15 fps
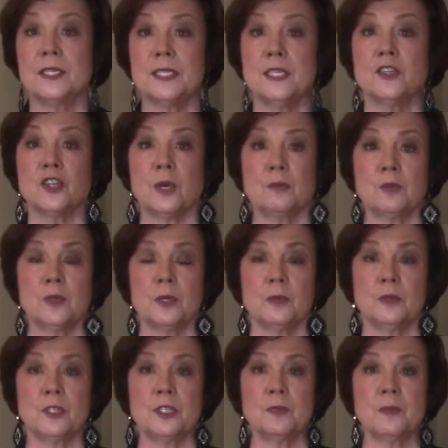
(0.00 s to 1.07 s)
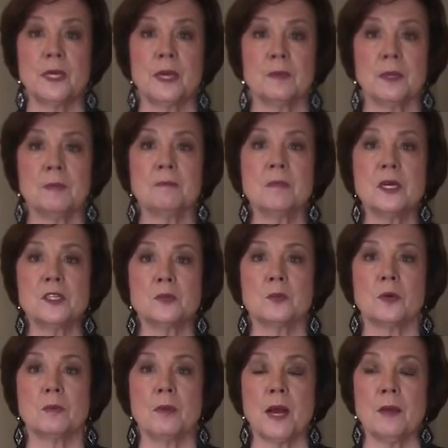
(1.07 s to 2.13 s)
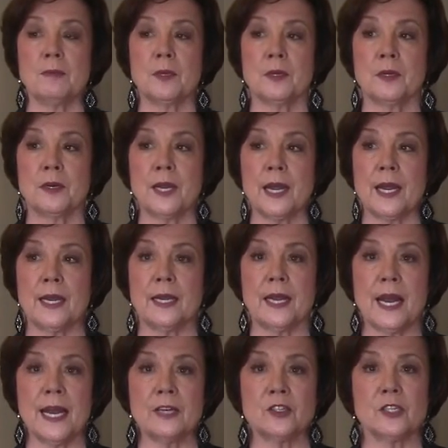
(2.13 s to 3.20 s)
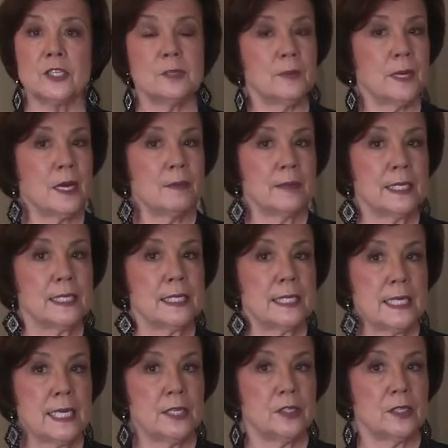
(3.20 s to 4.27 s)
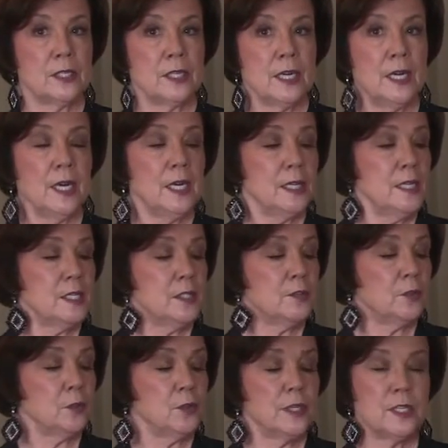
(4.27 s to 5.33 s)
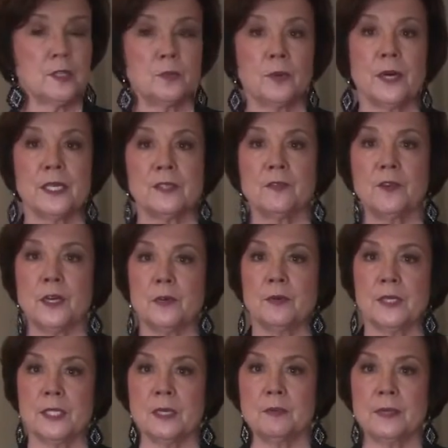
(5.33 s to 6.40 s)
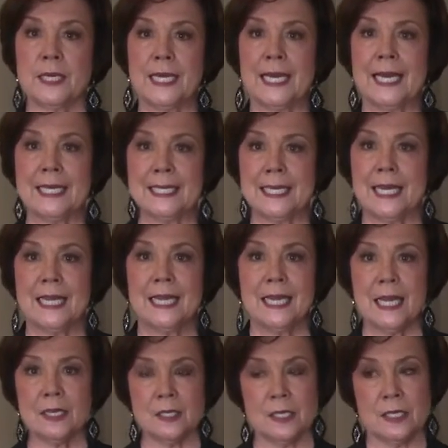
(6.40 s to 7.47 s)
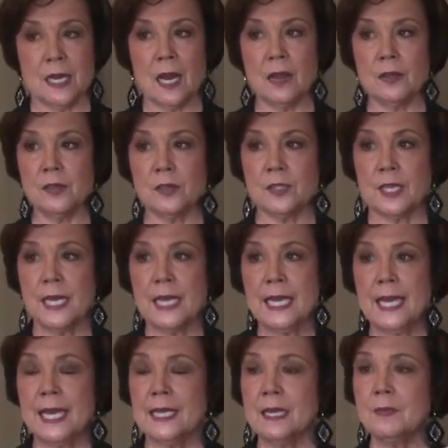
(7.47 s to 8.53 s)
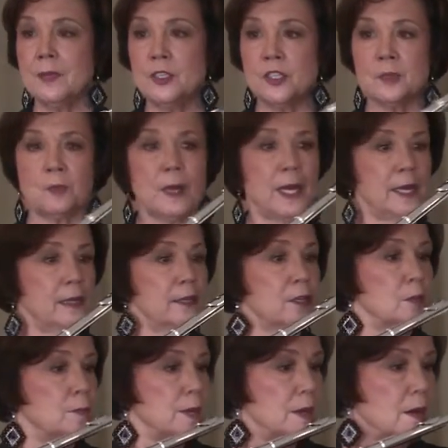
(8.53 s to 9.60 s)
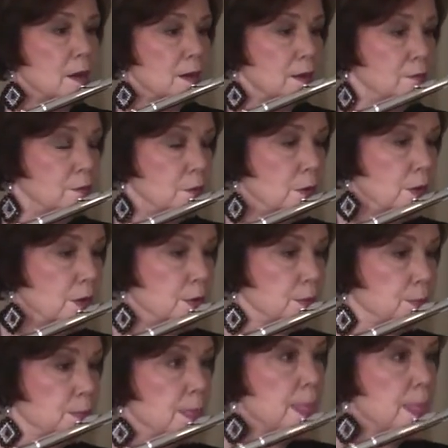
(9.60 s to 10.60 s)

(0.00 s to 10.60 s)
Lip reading: C-sharp trill, which is becoming much more popular and actually is becoming a standard. This flute is priced very reasonably at $10,000, and let me just play a little bit on it for you.